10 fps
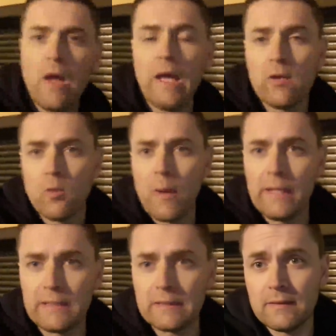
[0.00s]
are you
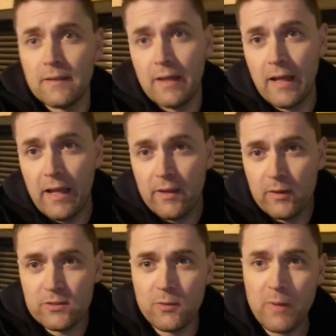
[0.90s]
awake? Are
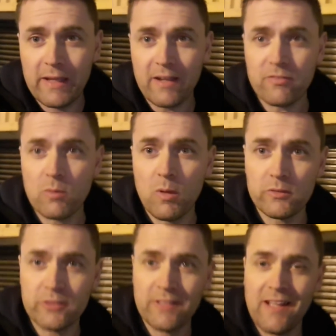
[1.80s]
you actually awake after
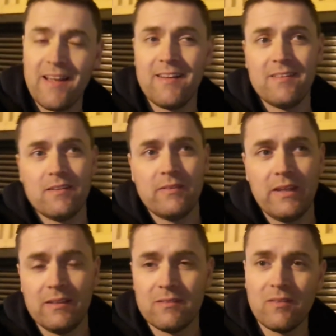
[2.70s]
watching that? I
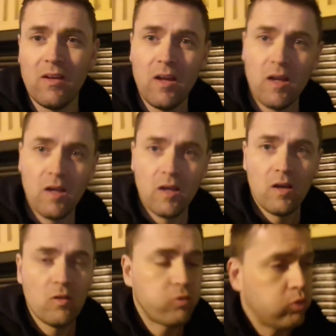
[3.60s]
mean,
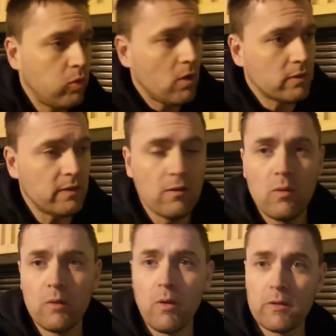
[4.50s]

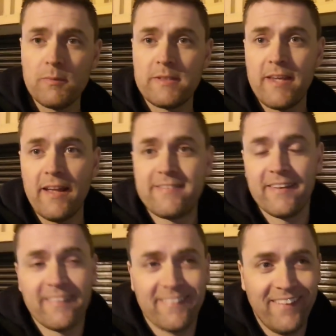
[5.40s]
what can we say?
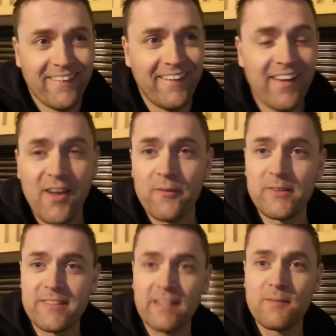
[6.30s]

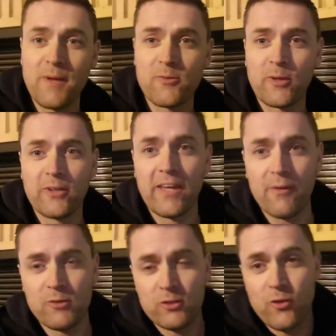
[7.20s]
We said the best we could
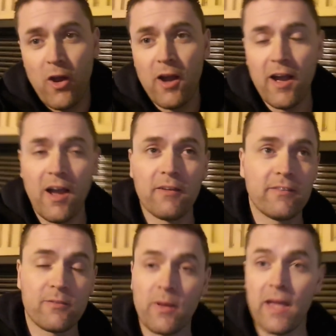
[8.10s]
get was a draw,
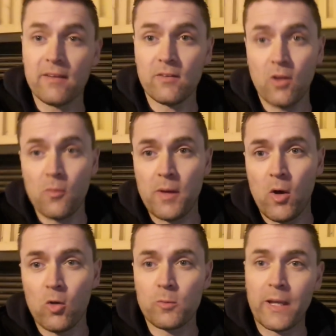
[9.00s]
and wait, lo and
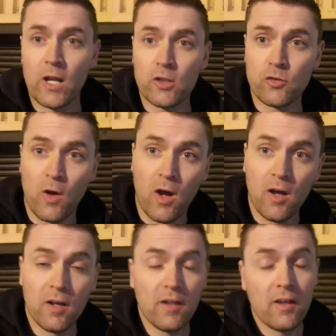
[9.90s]
behold, we got a draw.